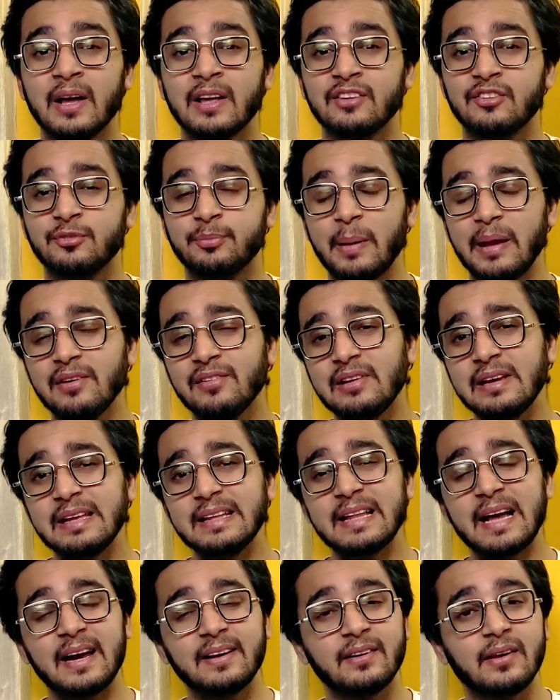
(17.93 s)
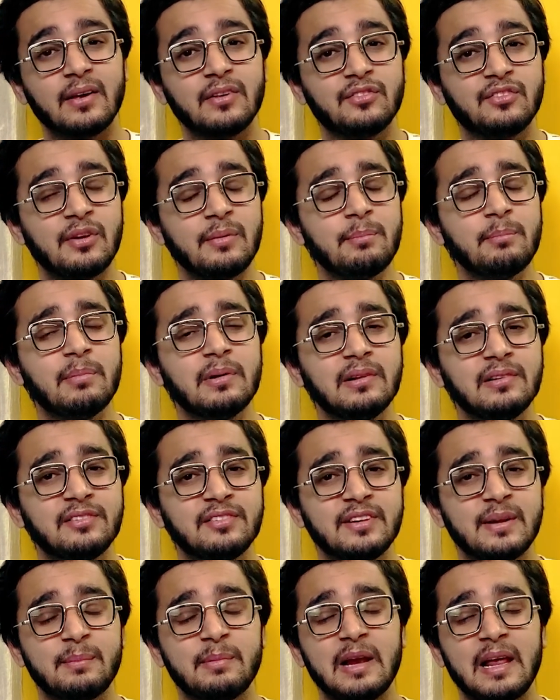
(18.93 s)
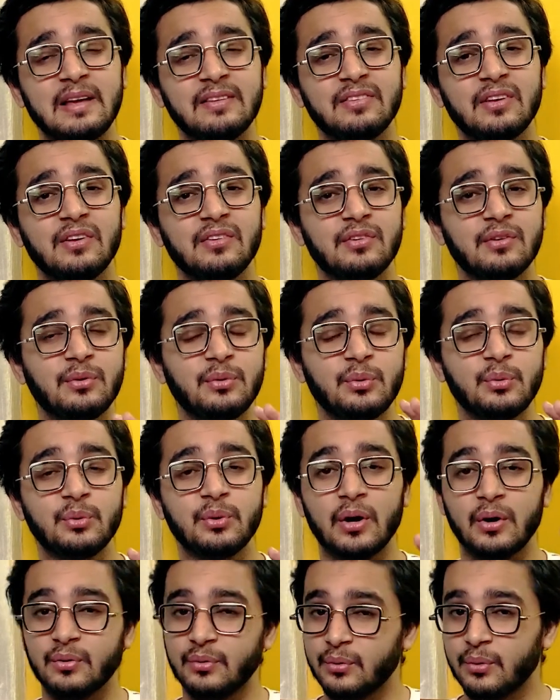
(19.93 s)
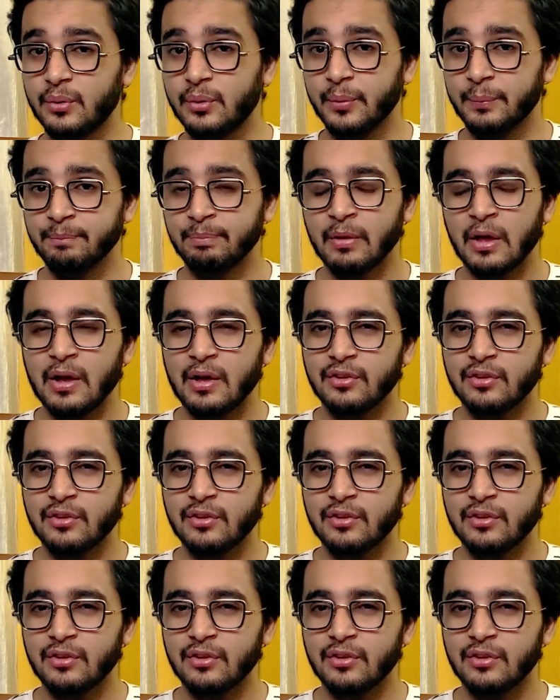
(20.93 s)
especially that Gimbal Stabilization 2.0.